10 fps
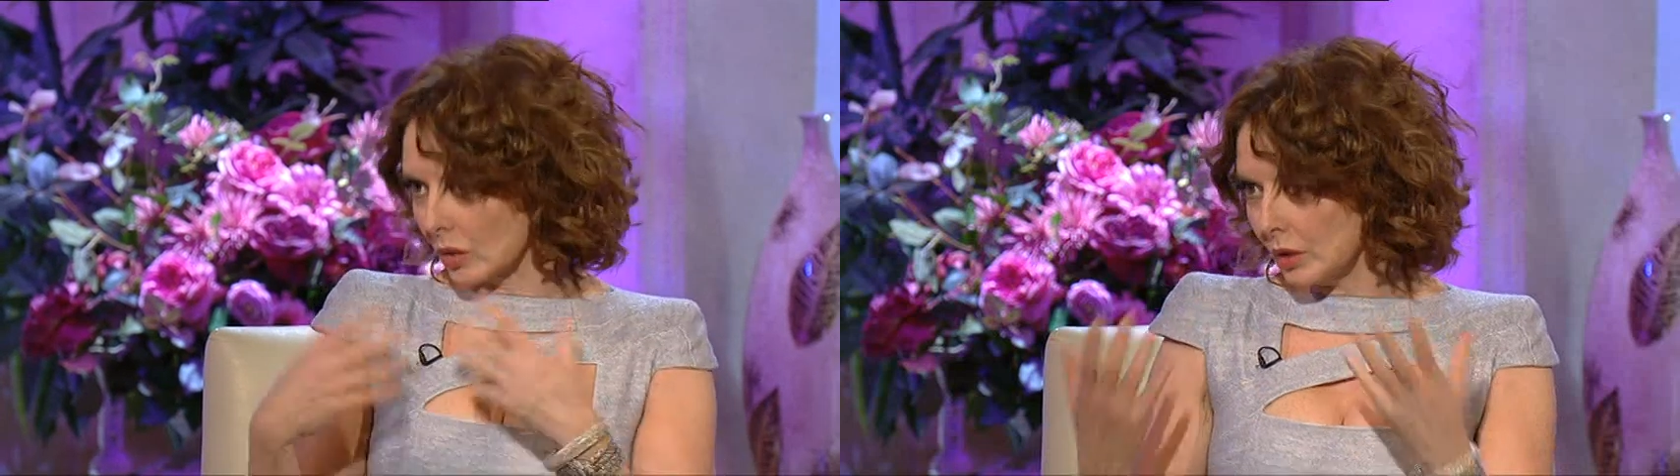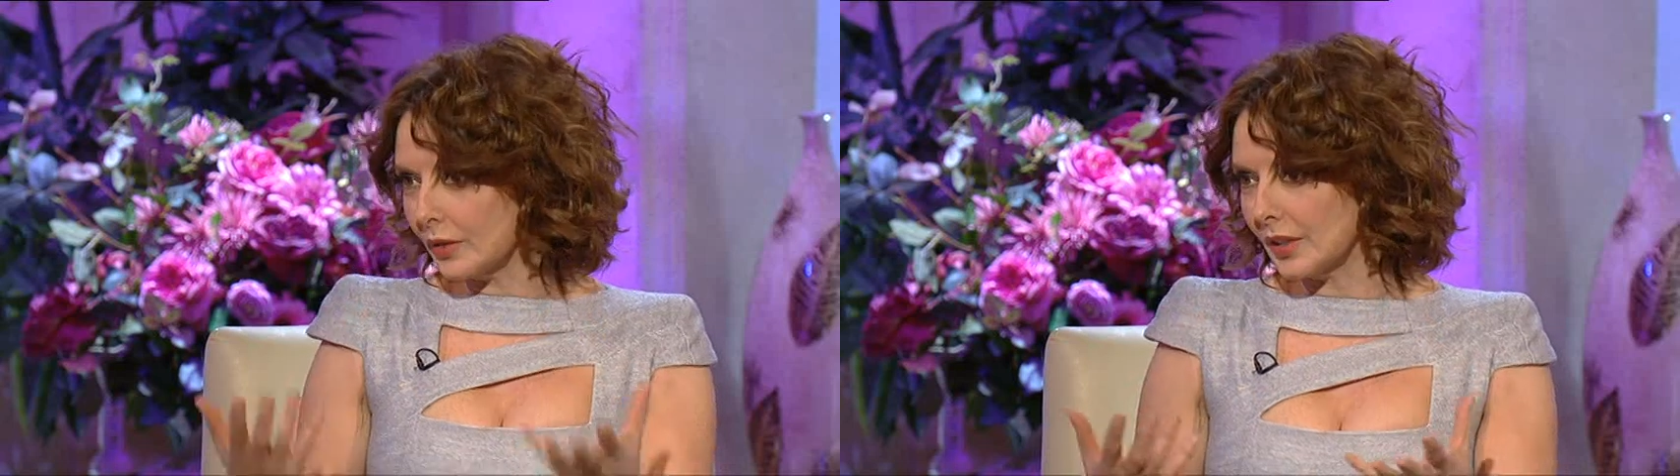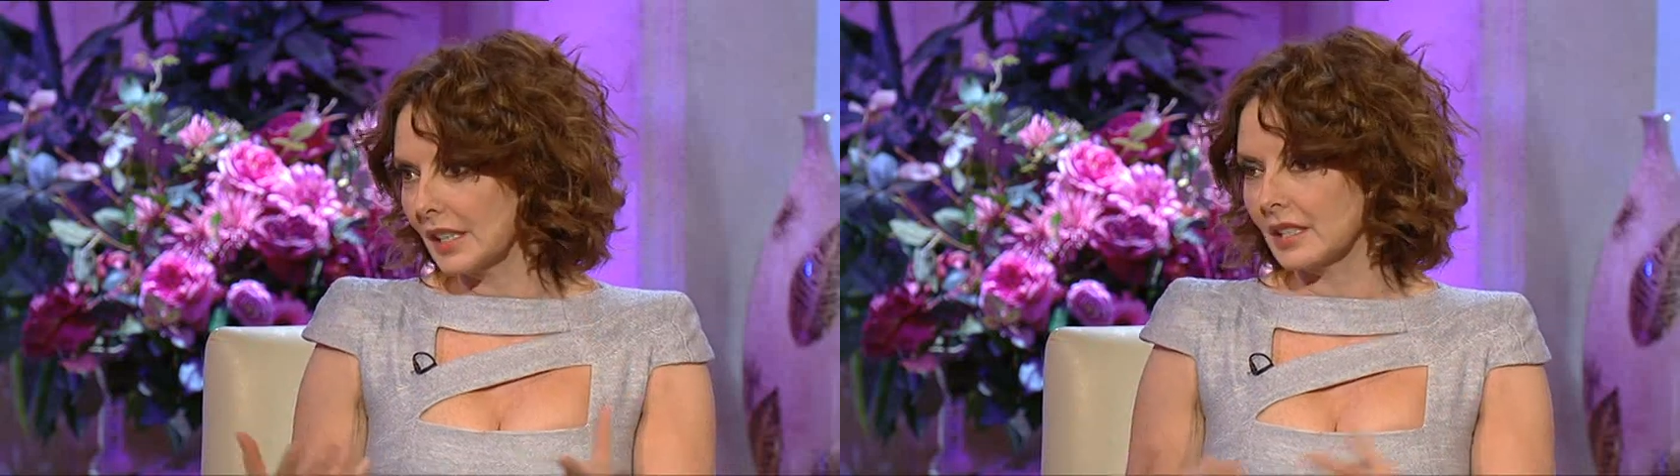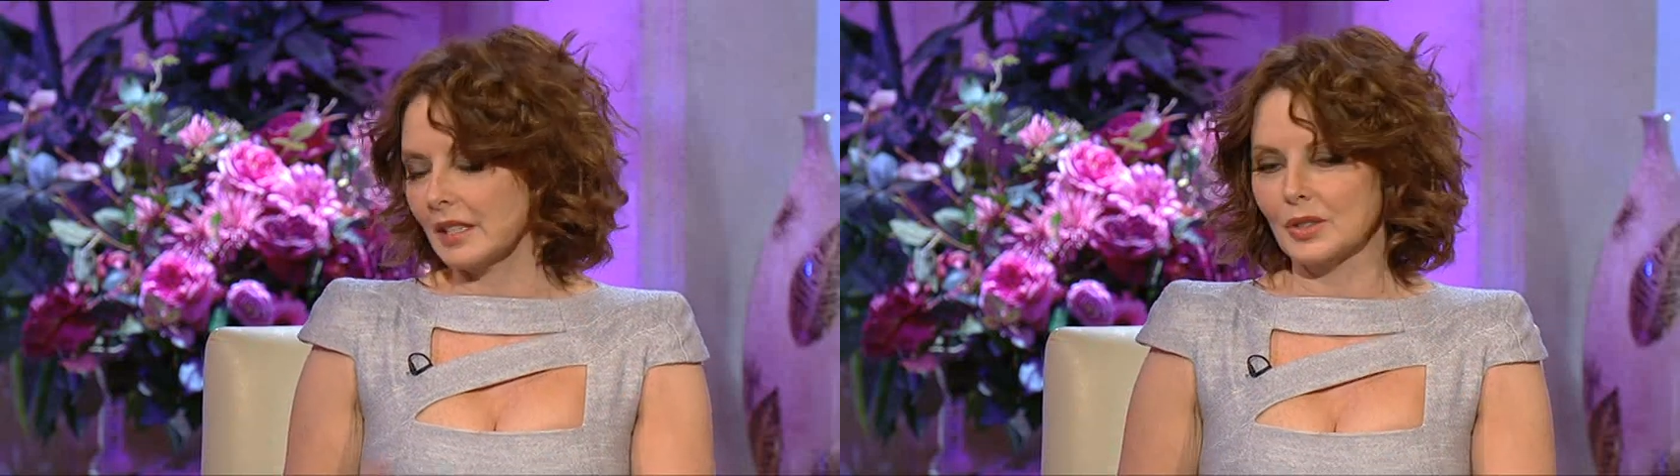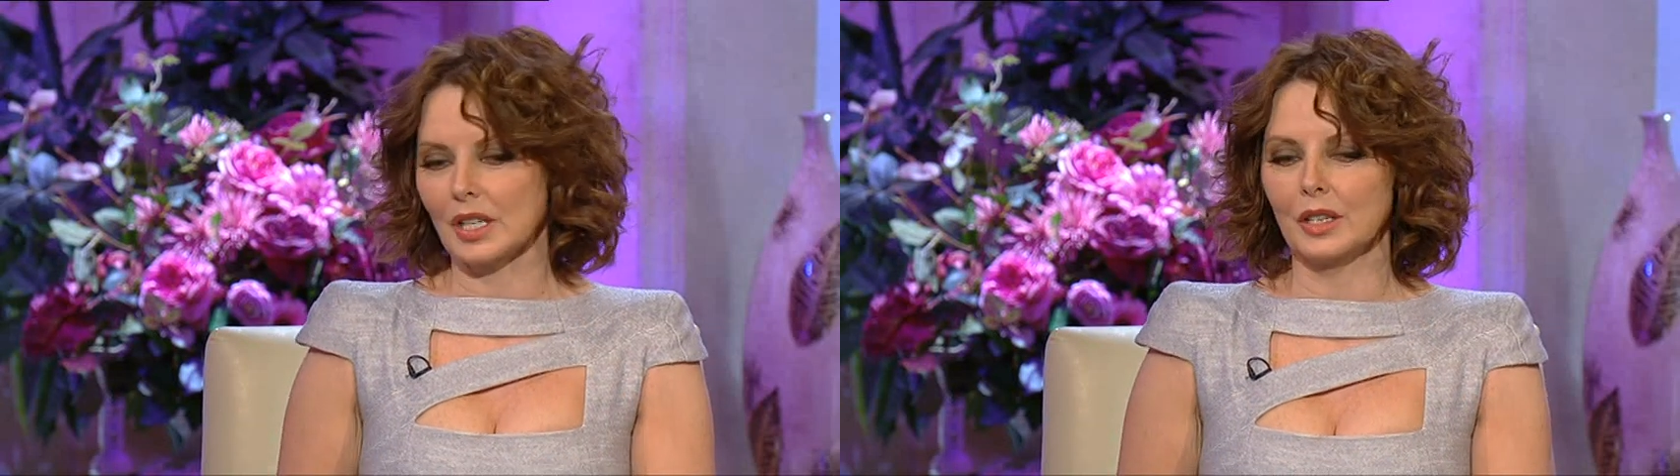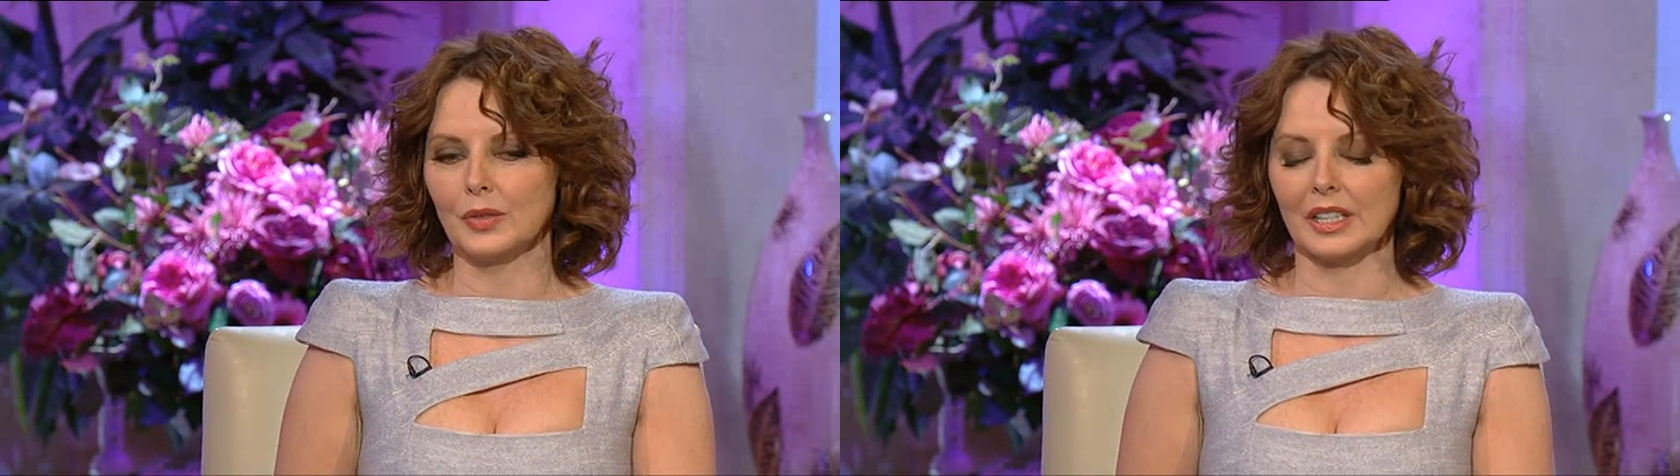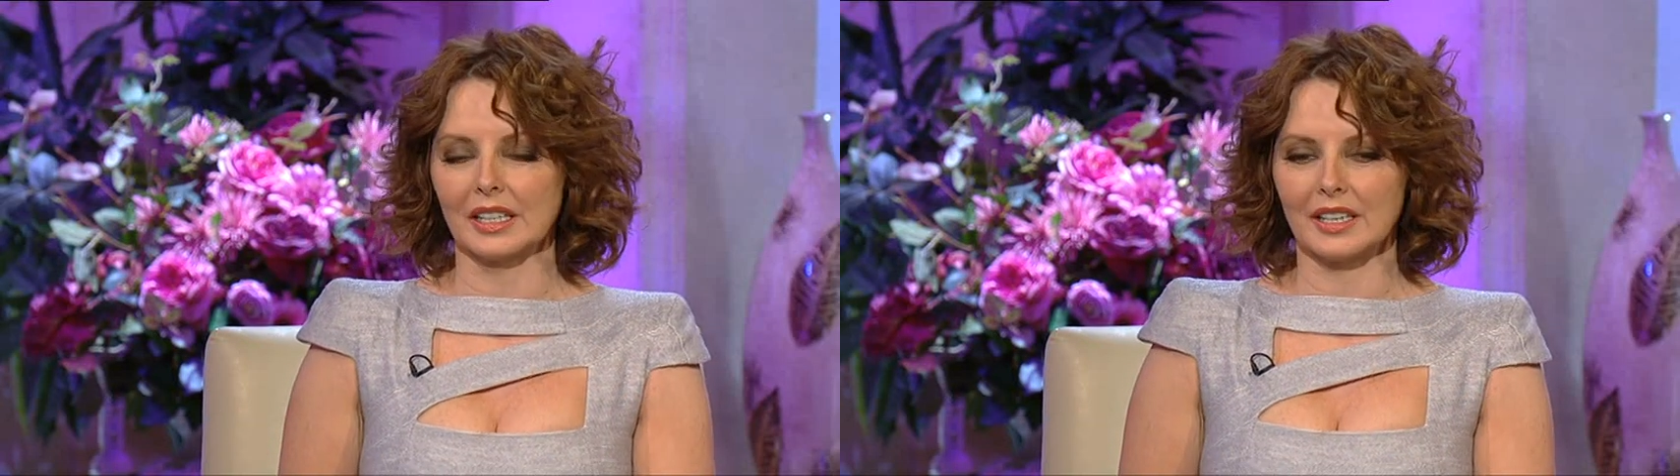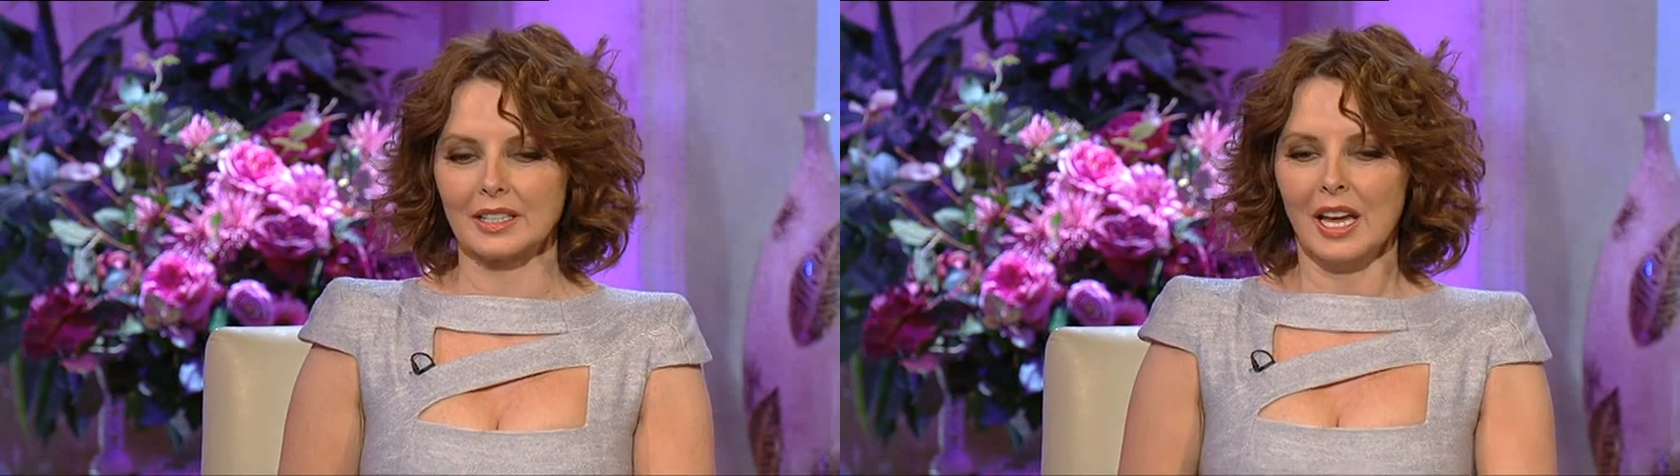and all of the things that I've done over the
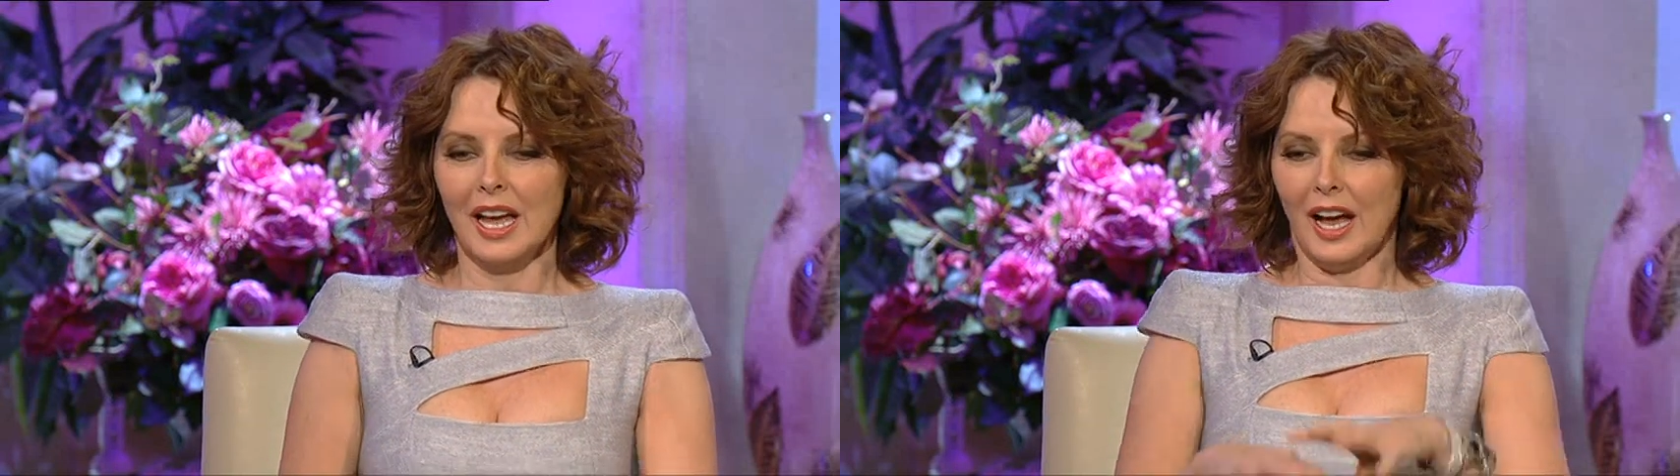years,